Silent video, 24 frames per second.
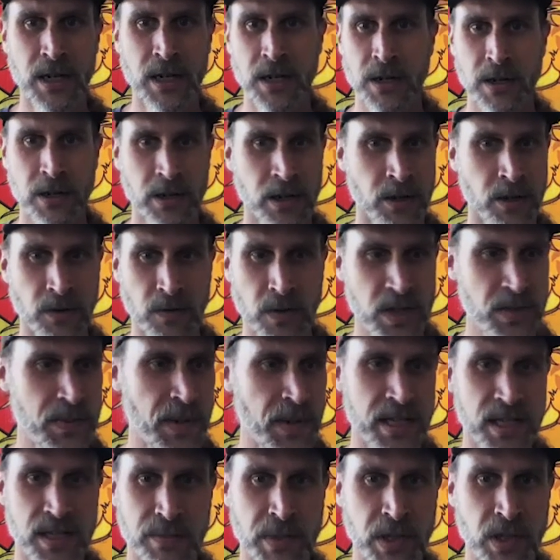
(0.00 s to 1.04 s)
your
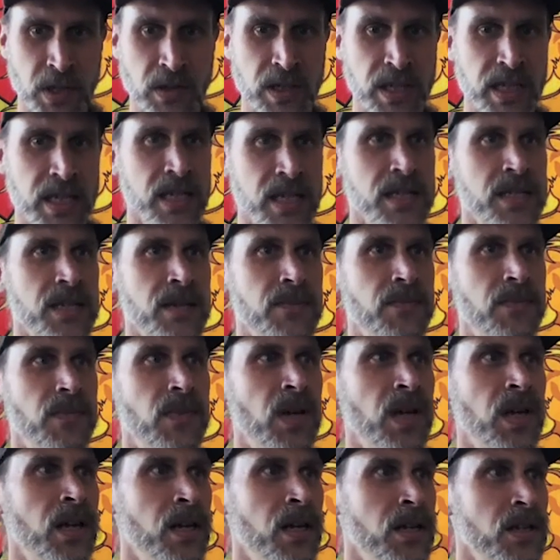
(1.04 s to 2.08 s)
responsibilities. And
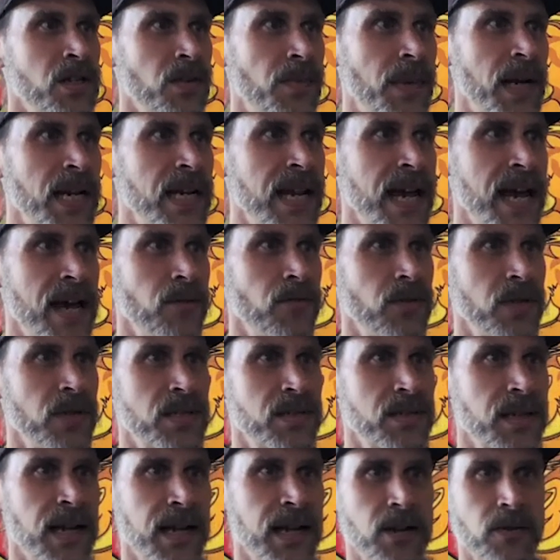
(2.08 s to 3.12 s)
so my dad was
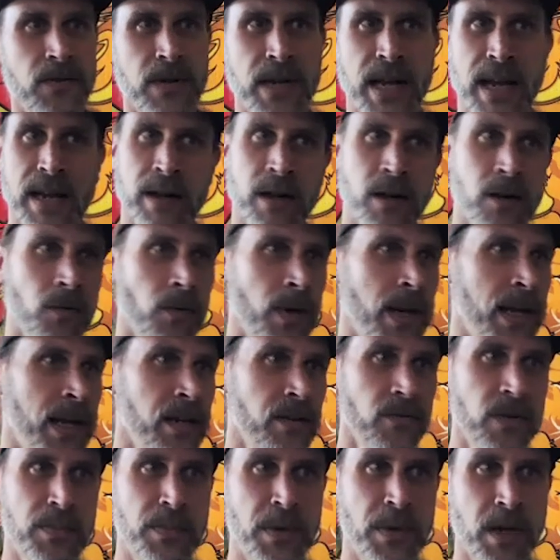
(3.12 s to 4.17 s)
kind of, you know, Reagan
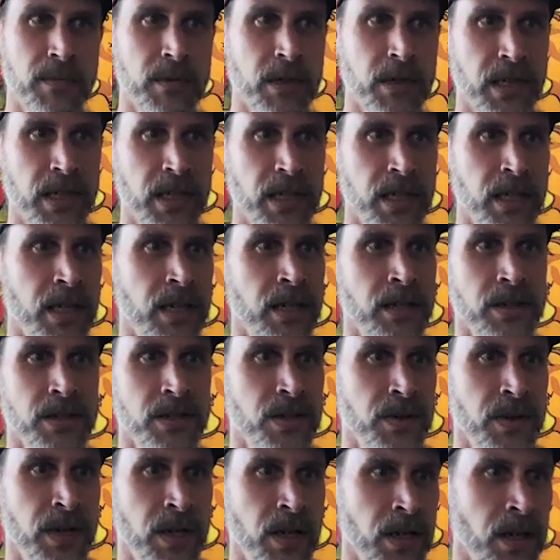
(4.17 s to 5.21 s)
Republican,
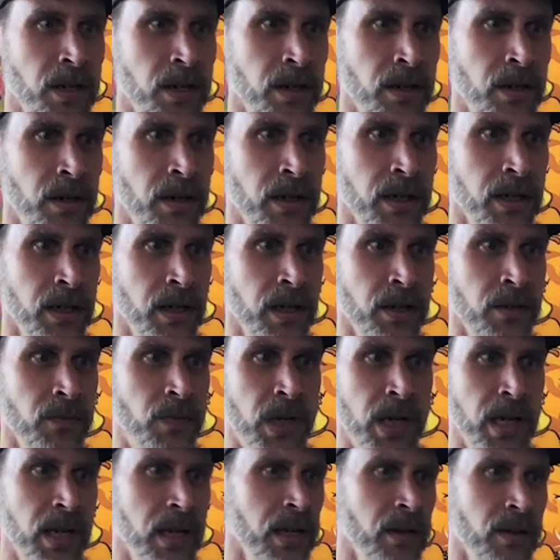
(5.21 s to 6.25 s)

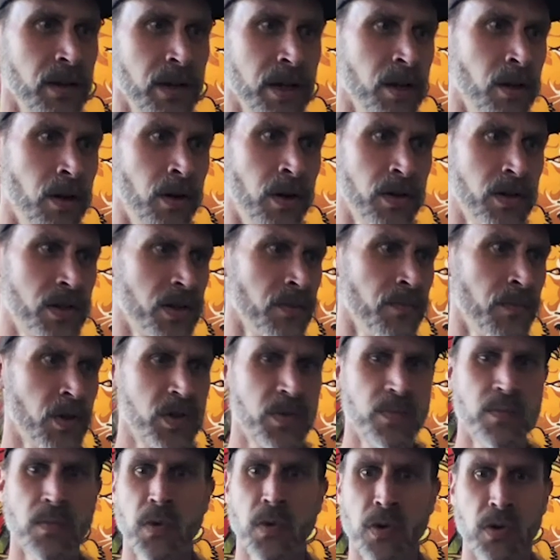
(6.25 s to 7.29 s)
but it's the most
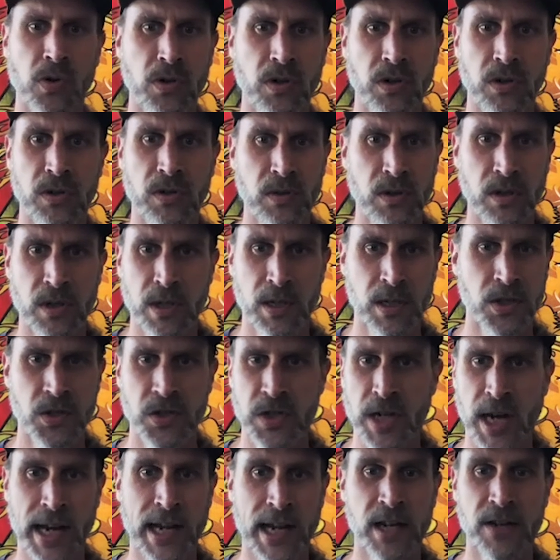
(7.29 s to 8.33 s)
moral
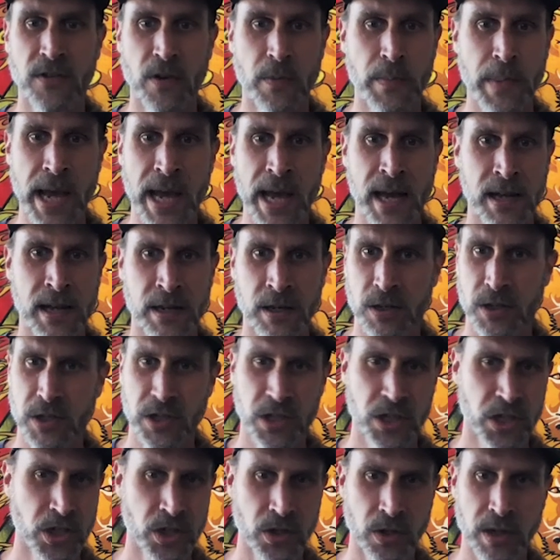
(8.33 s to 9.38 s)
giant of a man, you know,
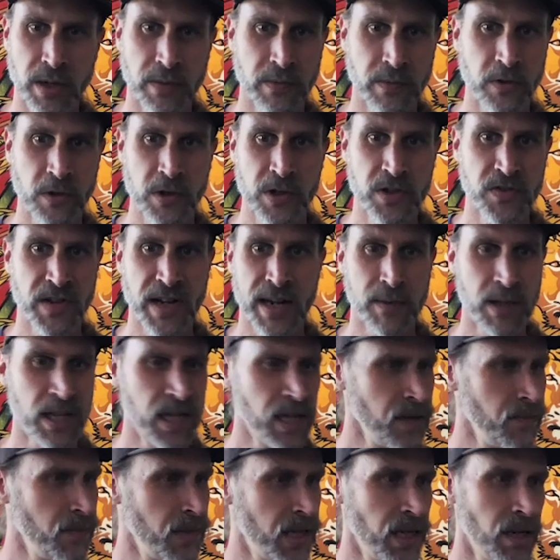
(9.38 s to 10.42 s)
showed up for his family.
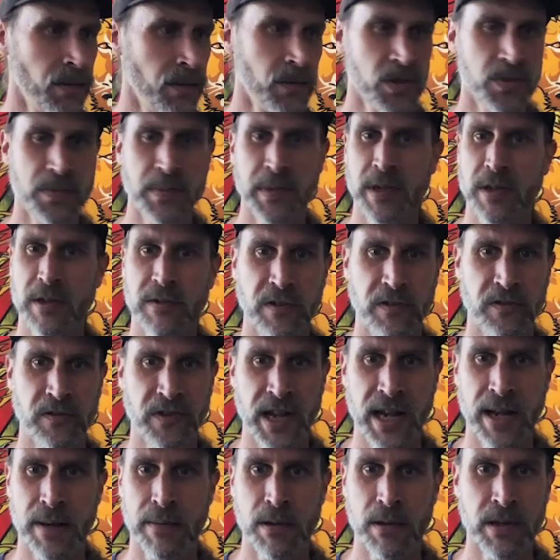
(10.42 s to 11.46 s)
He made the most beautiful
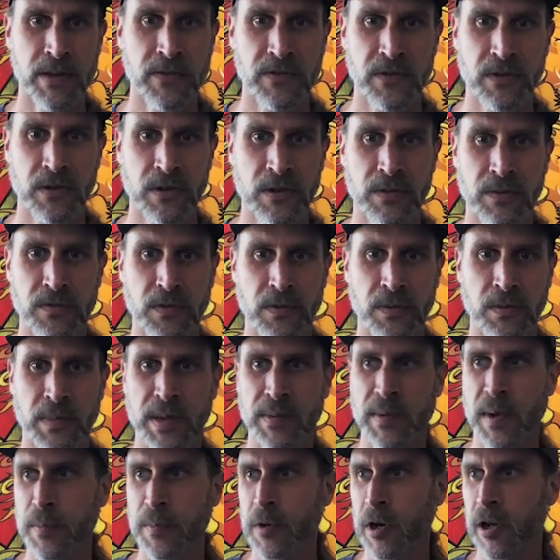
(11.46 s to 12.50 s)
family for me,
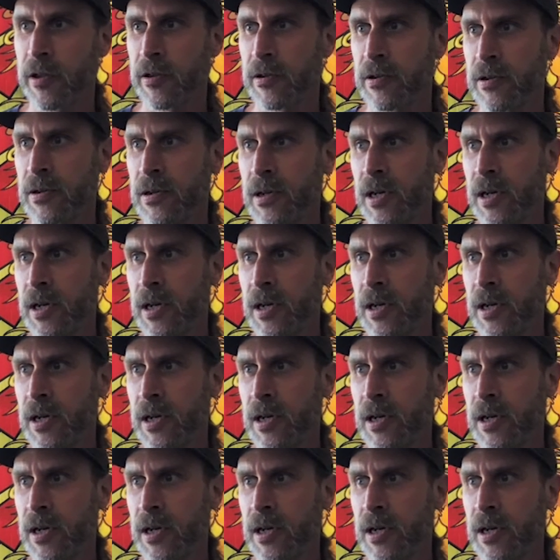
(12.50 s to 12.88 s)
my brother